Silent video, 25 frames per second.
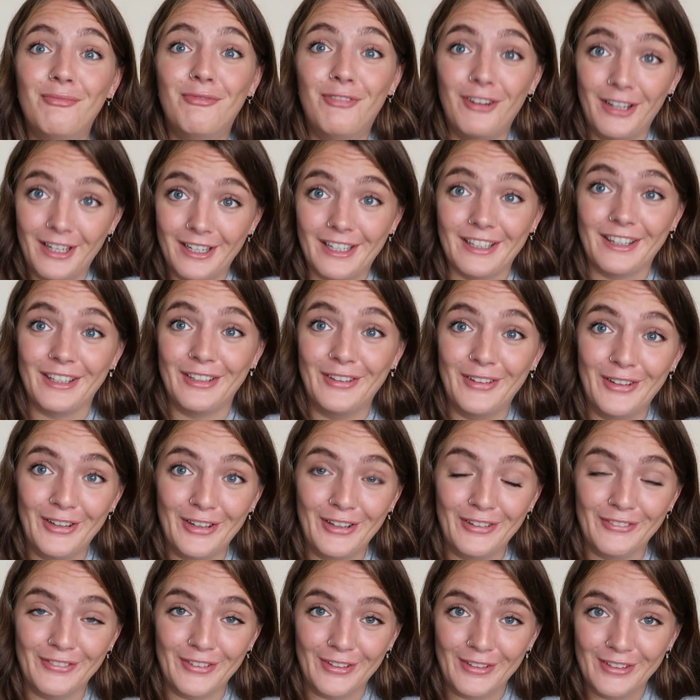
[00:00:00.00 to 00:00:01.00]
really
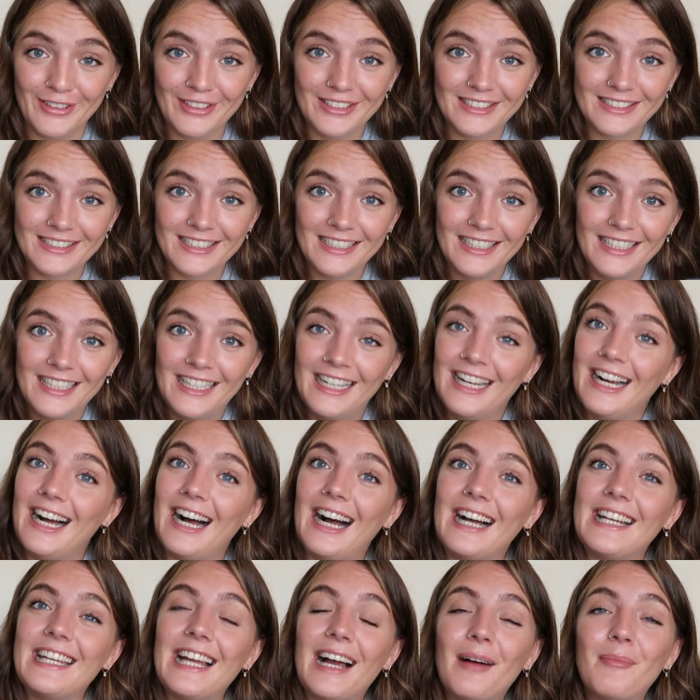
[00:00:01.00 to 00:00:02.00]
nervous,
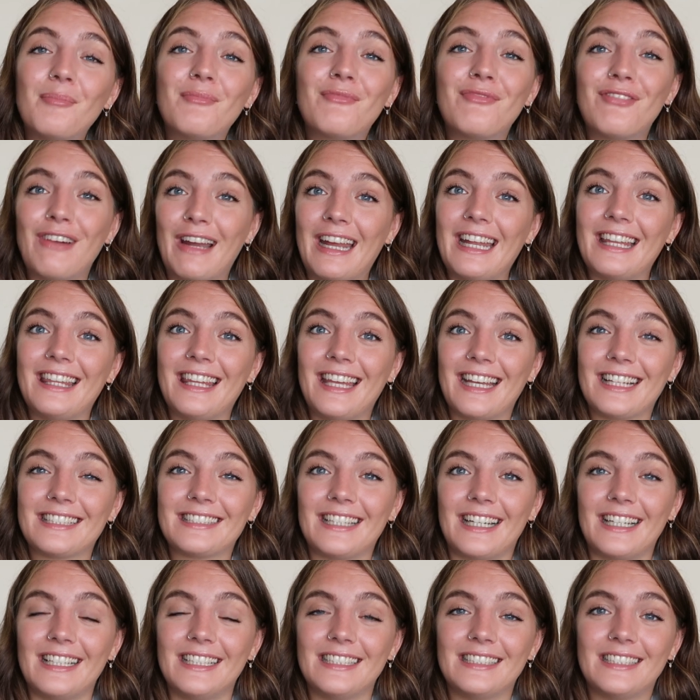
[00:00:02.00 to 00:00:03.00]
I am really
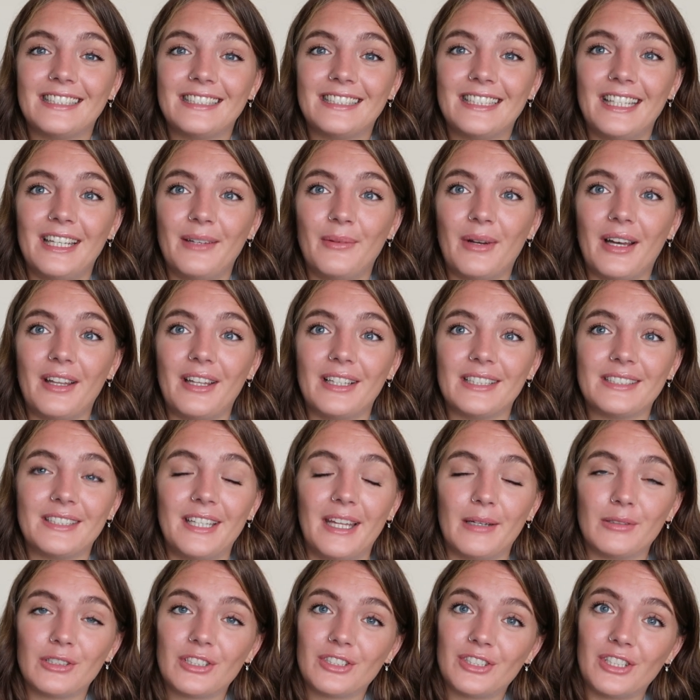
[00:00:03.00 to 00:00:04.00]
excited to see where this
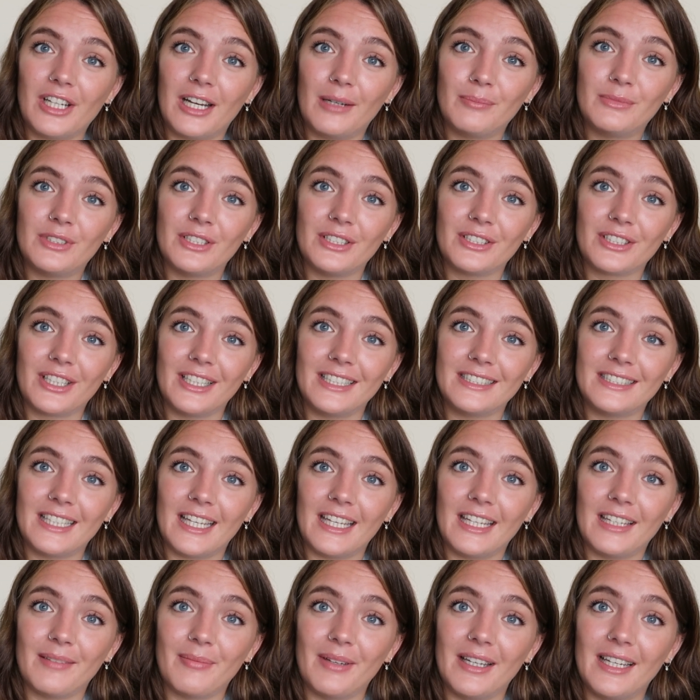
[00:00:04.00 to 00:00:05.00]
next chapter is going to
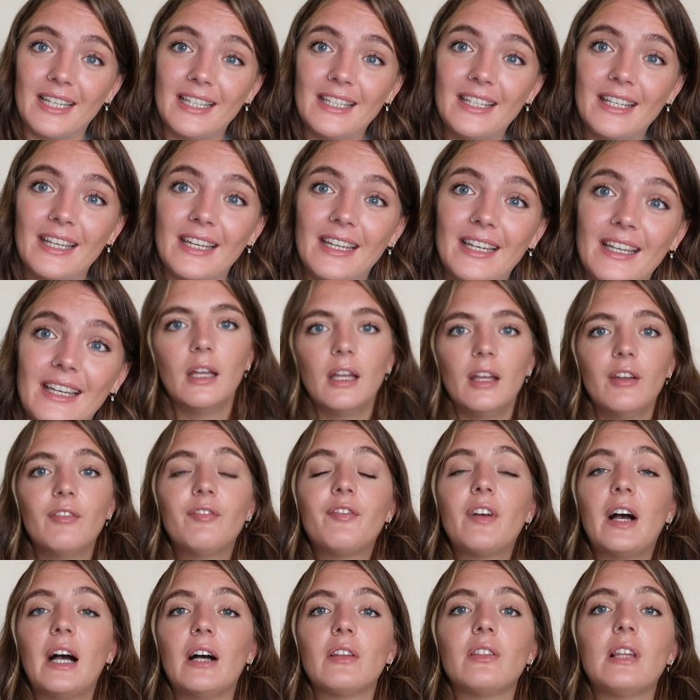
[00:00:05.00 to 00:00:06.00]
take me. In
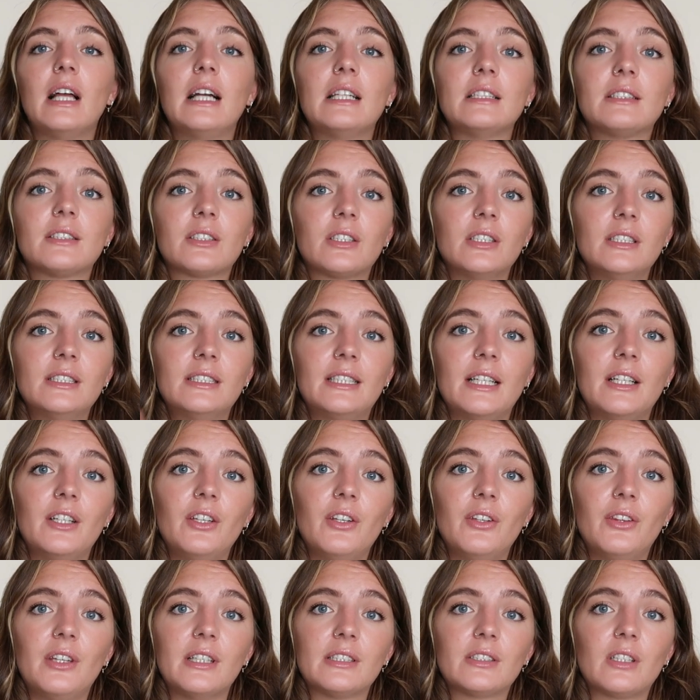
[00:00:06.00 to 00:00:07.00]
fact, let's
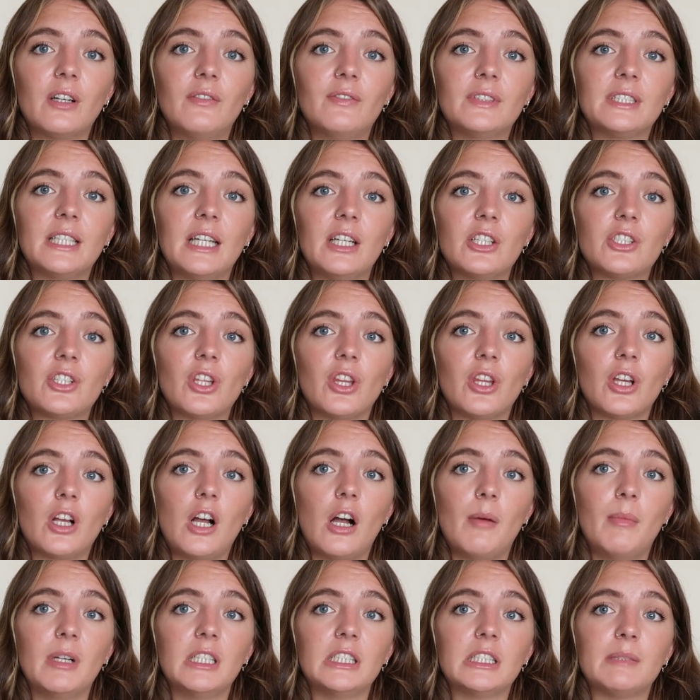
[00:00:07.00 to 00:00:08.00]
continue this conversation in the
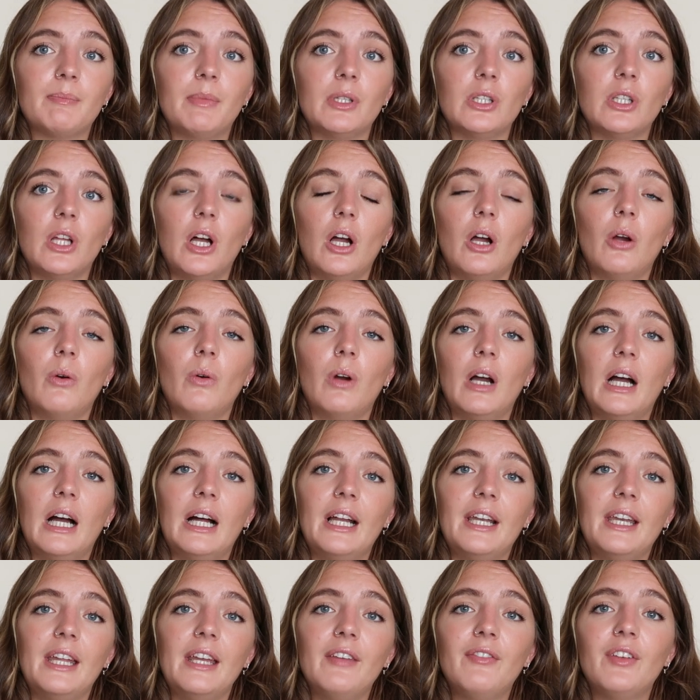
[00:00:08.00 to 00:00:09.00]
comments below,
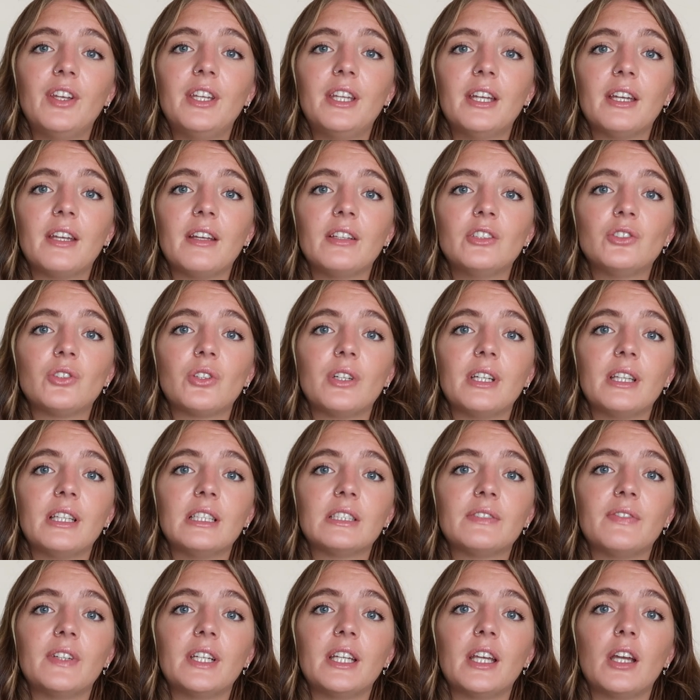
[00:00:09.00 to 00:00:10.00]
and if you did enjoy
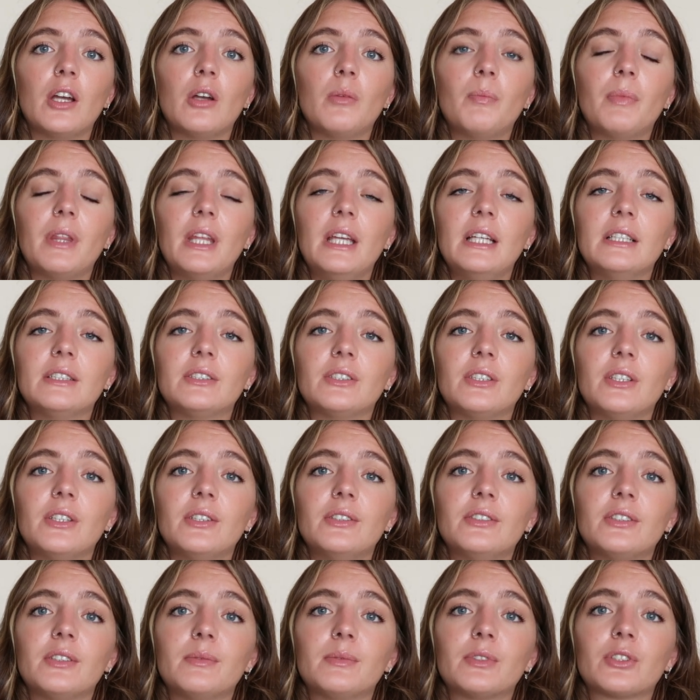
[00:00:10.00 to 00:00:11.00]
this video, please
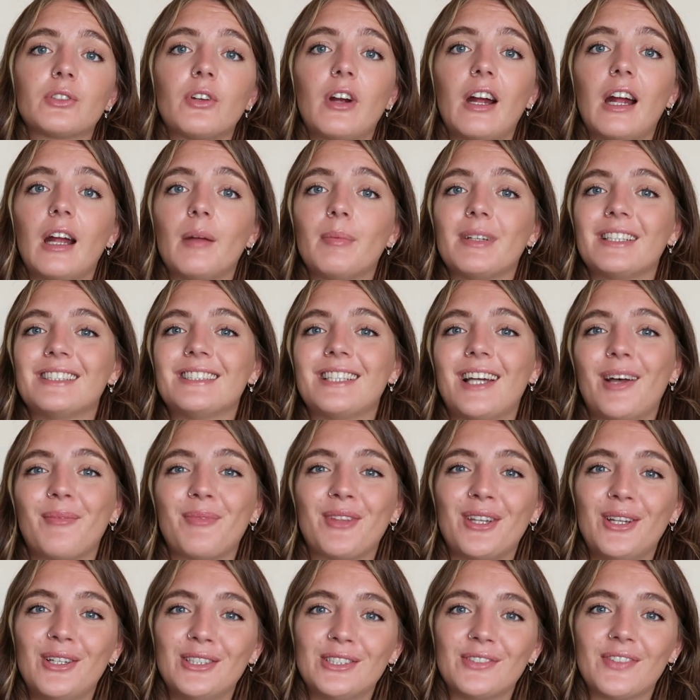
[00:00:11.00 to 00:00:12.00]
do subscribe and
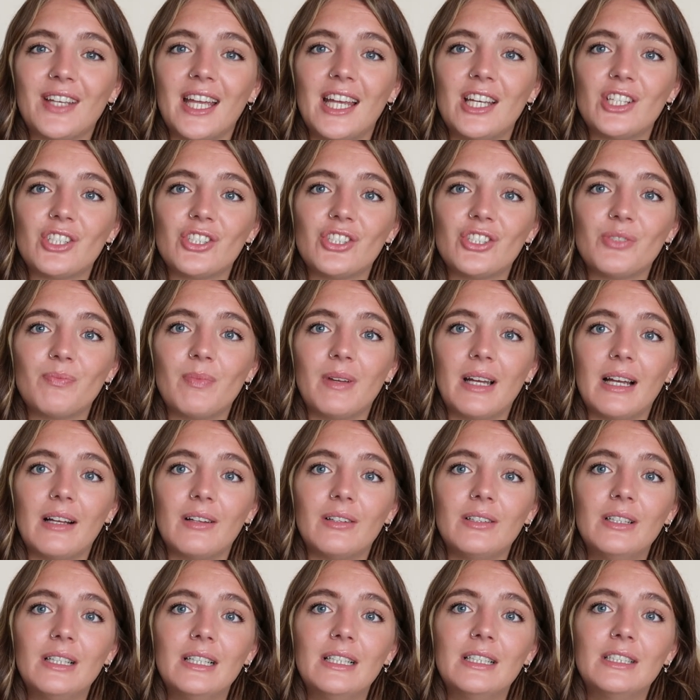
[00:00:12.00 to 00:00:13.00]
tap the notification
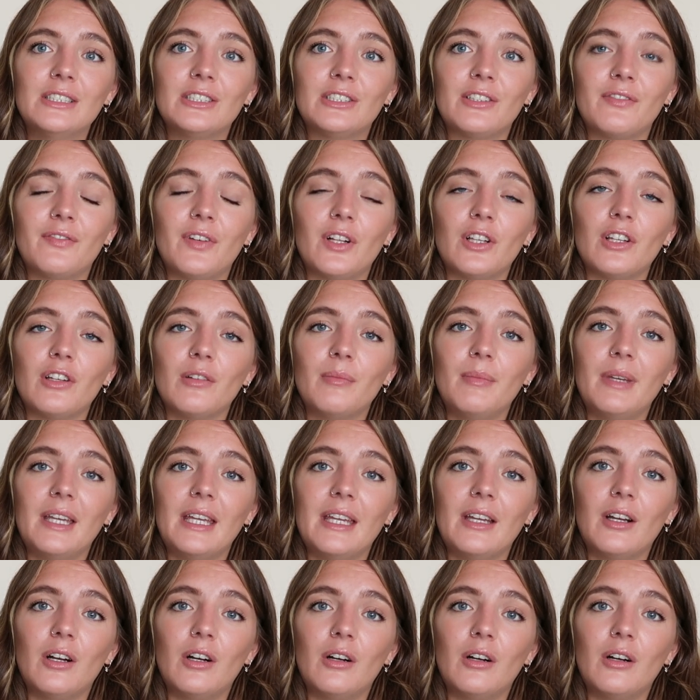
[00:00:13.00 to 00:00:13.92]
bell to follow me